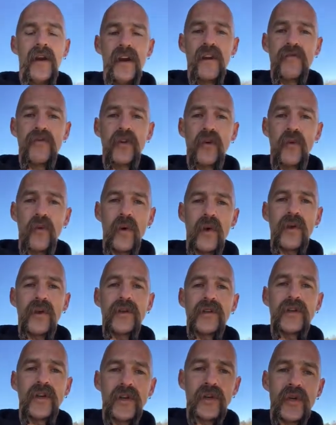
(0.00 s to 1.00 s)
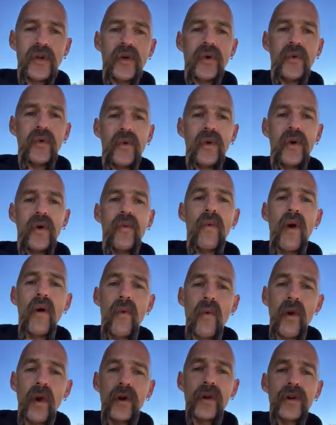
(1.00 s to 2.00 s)
if they're willing to do
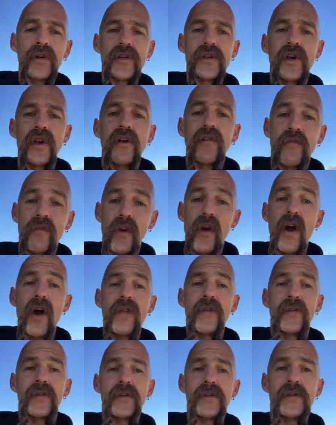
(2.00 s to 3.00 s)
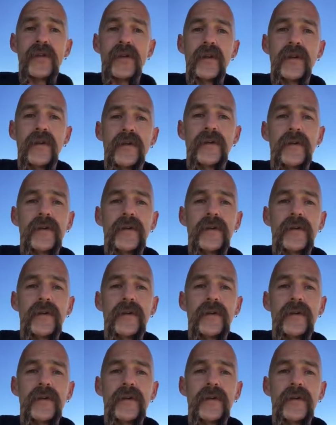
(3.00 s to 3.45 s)
what works for others.